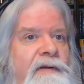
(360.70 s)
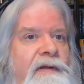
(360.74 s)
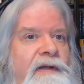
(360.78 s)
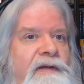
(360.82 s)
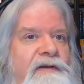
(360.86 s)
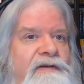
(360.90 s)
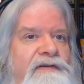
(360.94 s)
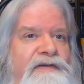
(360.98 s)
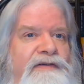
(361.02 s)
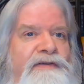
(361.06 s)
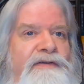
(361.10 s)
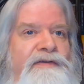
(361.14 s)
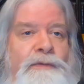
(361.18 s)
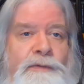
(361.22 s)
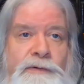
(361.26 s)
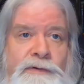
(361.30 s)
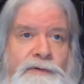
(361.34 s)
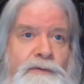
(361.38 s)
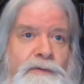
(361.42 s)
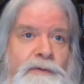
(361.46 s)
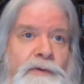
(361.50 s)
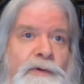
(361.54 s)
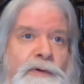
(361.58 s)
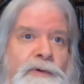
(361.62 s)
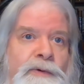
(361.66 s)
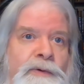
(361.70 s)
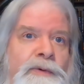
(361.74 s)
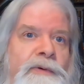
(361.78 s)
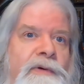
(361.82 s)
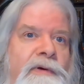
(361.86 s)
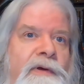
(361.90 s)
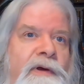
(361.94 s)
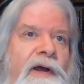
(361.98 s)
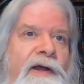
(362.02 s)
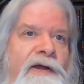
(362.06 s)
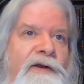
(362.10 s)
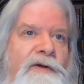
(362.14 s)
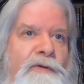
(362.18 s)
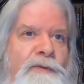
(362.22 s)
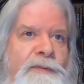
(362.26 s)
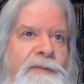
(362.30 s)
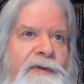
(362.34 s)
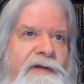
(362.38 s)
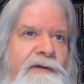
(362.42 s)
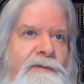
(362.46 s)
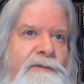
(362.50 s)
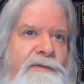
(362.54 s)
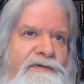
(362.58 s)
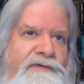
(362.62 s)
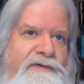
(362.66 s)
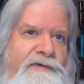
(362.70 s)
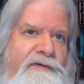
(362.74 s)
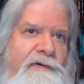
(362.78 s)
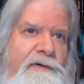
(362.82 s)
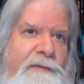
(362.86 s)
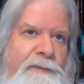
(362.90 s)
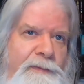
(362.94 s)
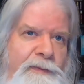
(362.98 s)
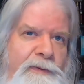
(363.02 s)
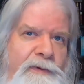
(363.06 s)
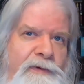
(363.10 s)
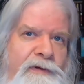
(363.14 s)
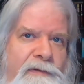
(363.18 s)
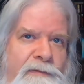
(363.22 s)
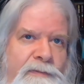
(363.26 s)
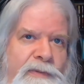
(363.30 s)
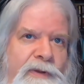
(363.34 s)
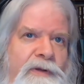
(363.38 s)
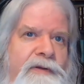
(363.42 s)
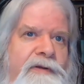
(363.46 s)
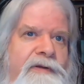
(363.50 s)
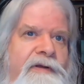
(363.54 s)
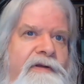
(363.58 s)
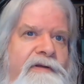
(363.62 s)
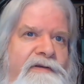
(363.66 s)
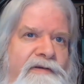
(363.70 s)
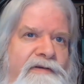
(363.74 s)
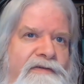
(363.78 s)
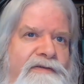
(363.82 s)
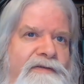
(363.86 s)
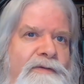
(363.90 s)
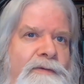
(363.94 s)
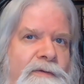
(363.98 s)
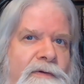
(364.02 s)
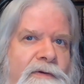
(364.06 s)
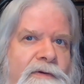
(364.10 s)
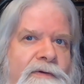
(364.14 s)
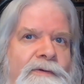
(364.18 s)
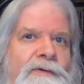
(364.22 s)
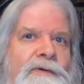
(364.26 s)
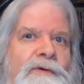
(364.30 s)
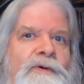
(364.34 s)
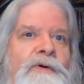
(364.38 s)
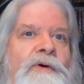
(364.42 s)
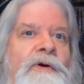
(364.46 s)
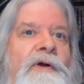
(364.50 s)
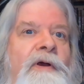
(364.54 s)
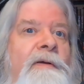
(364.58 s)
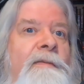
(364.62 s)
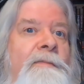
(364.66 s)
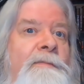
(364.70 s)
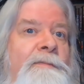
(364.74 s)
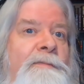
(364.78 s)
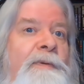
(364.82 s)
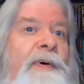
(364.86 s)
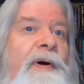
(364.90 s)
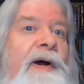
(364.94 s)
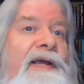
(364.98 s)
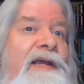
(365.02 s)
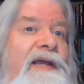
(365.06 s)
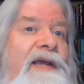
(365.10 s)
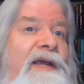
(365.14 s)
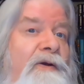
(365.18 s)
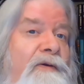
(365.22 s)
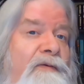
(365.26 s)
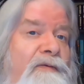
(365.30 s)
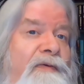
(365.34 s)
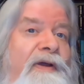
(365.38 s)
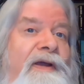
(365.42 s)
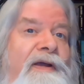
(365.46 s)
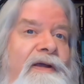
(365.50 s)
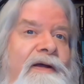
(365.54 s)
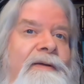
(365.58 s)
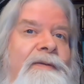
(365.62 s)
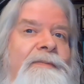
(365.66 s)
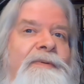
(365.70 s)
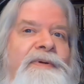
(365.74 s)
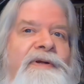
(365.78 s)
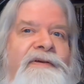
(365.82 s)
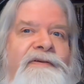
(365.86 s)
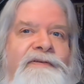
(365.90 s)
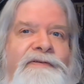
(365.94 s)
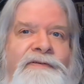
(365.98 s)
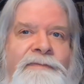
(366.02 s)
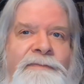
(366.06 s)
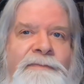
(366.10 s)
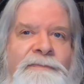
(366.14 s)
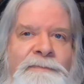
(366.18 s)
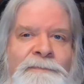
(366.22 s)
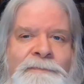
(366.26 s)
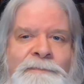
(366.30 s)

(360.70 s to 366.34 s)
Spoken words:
It just sort of grew. I don't mean it was deliberately built. It just sort of grew by caravan companies.